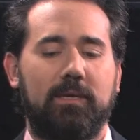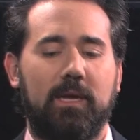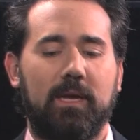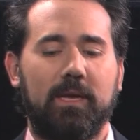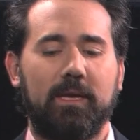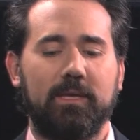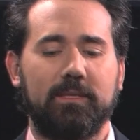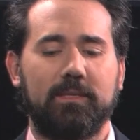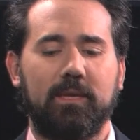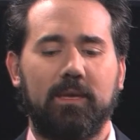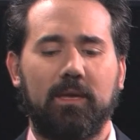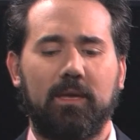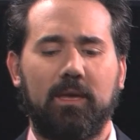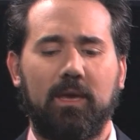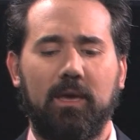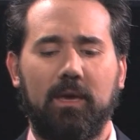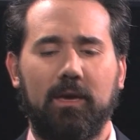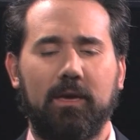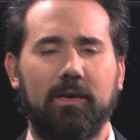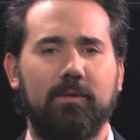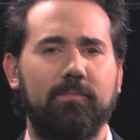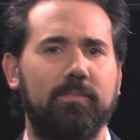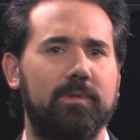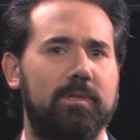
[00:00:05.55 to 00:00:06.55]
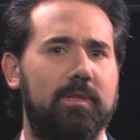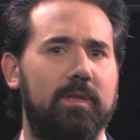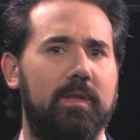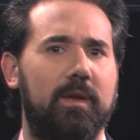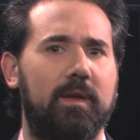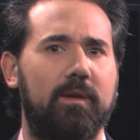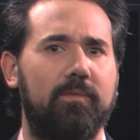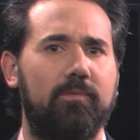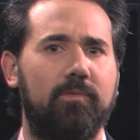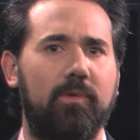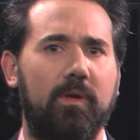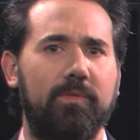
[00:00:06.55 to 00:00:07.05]
I guess I can, but then
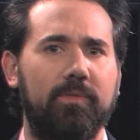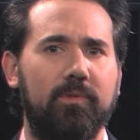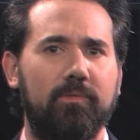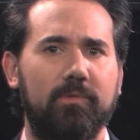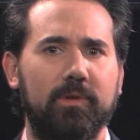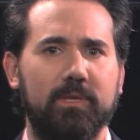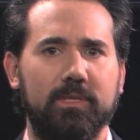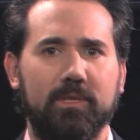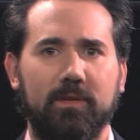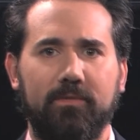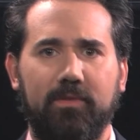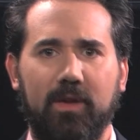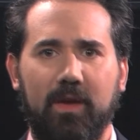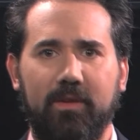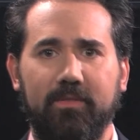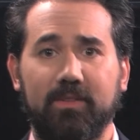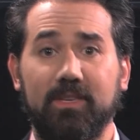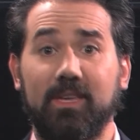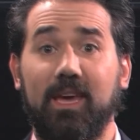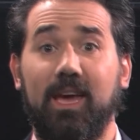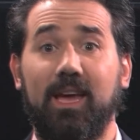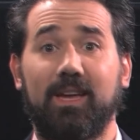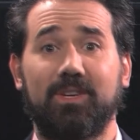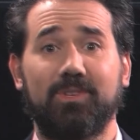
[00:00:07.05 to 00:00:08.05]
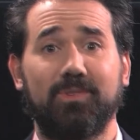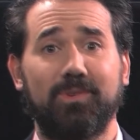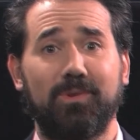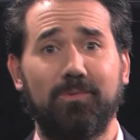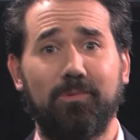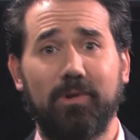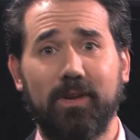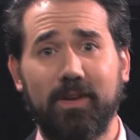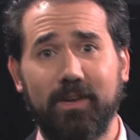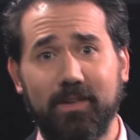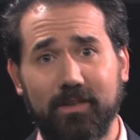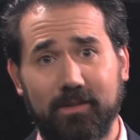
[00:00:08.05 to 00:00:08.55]
I run the risk of having to actually
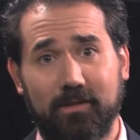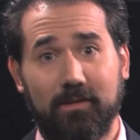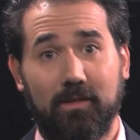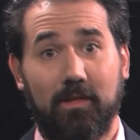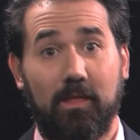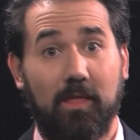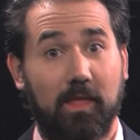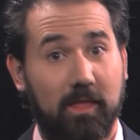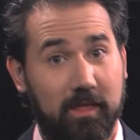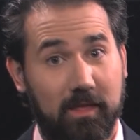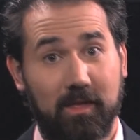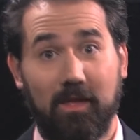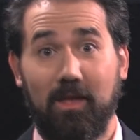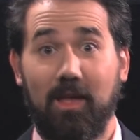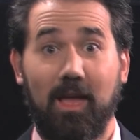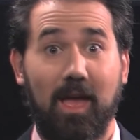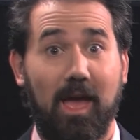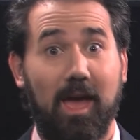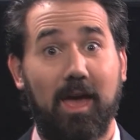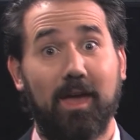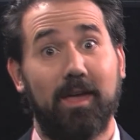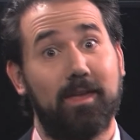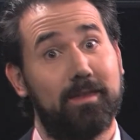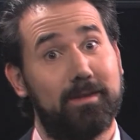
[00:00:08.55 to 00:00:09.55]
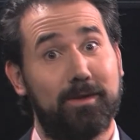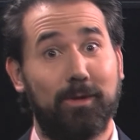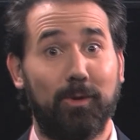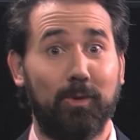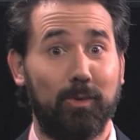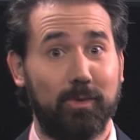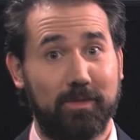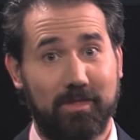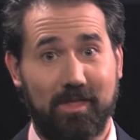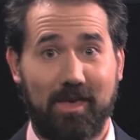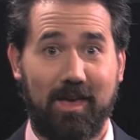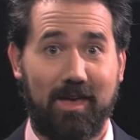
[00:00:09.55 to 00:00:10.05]
read it. I ain't
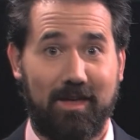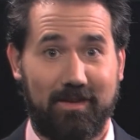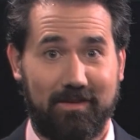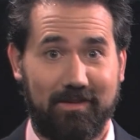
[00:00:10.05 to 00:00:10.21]
doing that.